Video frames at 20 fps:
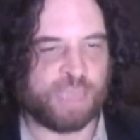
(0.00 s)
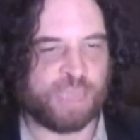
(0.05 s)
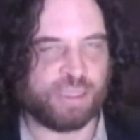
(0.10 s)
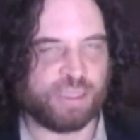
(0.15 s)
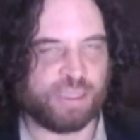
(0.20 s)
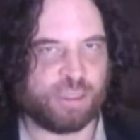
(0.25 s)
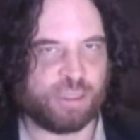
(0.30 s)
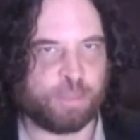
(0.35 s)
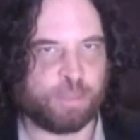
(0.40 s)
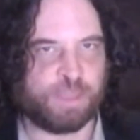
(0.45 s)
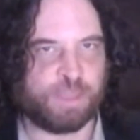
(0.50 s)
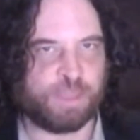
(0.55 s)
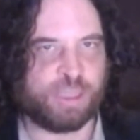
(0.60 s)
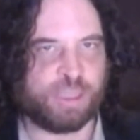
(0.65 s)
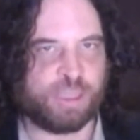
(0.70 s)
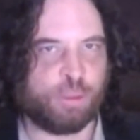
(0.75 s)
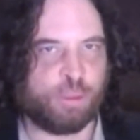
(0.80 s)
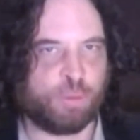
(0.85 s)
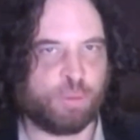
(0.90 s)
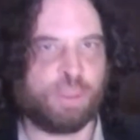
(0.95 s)
as a
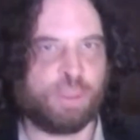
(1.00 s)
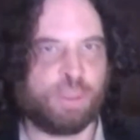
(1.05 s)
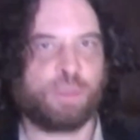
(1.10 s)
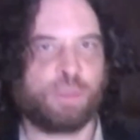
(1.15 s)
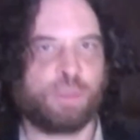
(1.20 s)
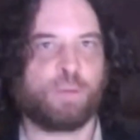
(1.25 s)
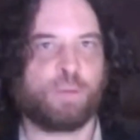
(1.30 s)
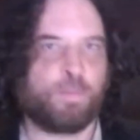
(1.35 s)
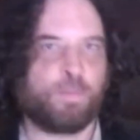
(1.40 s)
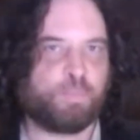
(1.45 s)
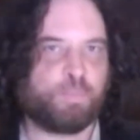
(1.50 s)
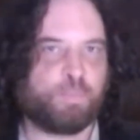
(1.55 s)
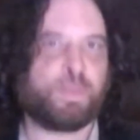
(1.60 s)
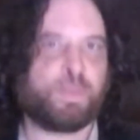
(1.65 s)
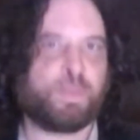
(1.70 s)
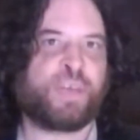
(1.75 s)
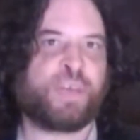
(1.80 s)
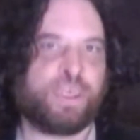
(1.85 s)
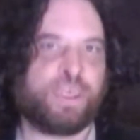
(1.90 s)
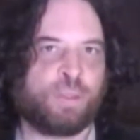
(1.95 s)
subsidiary sort of
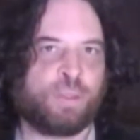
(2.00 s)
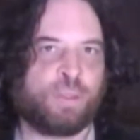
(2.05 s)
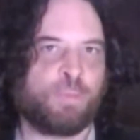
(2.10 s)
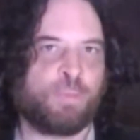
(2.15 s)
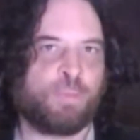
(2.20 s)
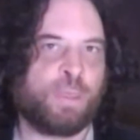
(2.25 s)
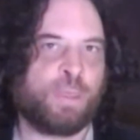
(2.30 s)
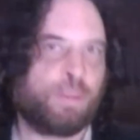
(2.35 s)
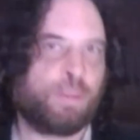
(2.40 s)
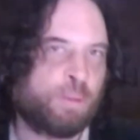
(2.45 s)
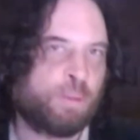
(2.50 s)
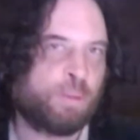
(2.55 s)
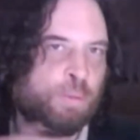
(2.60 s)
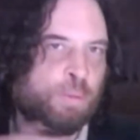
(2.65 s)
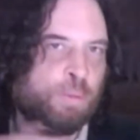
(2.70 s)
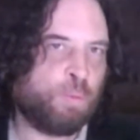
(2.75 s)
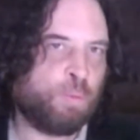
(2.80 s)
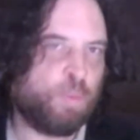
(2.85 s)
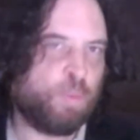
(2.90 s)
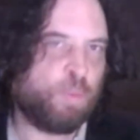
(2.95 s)
browser when
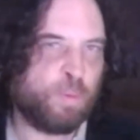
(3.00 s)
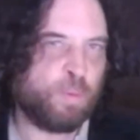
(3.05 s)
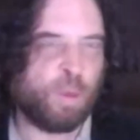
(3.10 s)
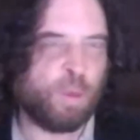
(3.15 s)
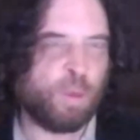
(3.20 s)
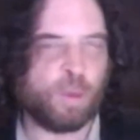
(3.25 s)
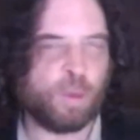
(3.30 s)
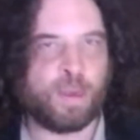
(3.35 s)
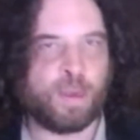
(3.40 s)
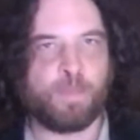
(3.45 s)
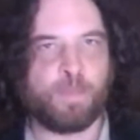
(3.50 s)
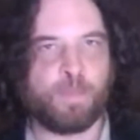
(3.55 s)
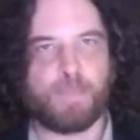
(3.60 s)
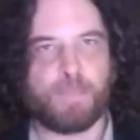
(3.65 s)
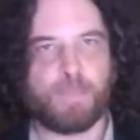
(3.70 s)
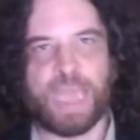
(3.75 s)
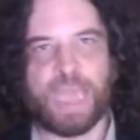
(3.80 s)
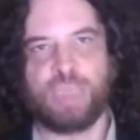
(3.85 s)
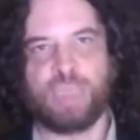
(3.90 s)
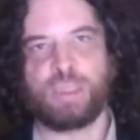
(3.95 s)
we were looking at
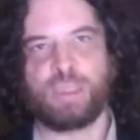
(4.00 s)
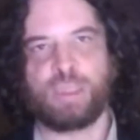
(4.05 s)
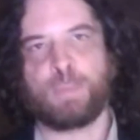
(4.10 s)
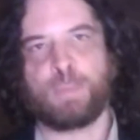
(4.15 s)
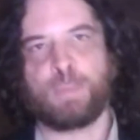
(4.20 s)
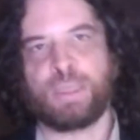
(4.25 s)
pages,